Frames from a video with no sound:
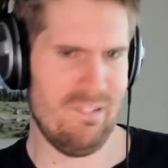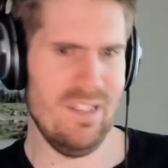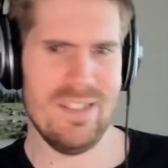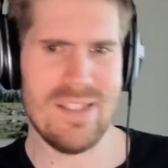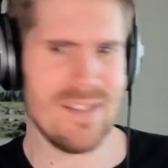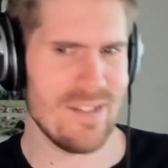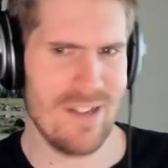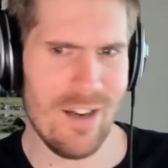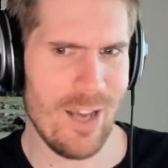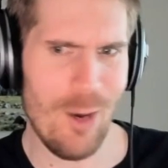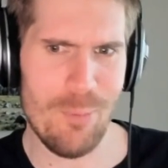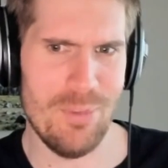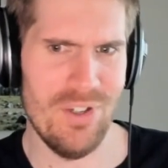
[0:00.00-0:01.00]
this is not
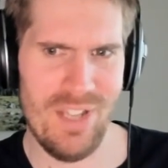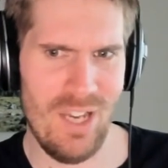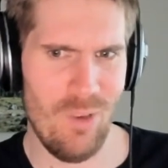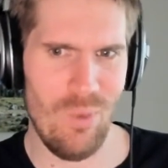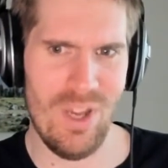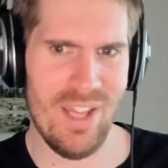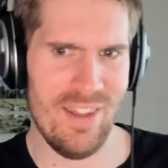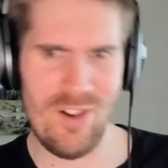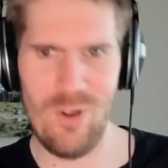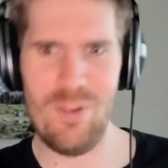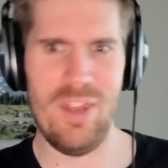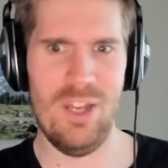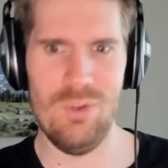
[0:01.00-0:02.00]
outputting what
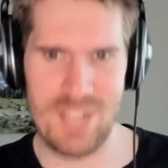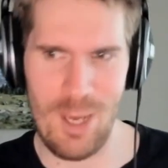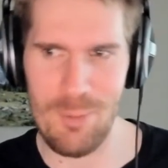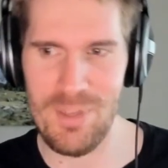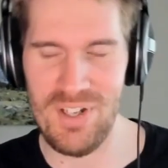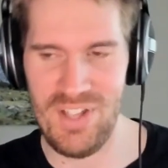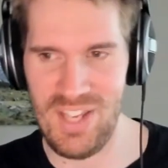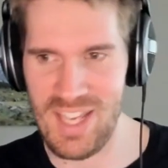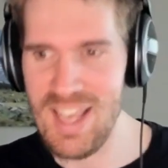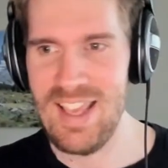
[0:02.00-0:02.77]
your thing was outputting.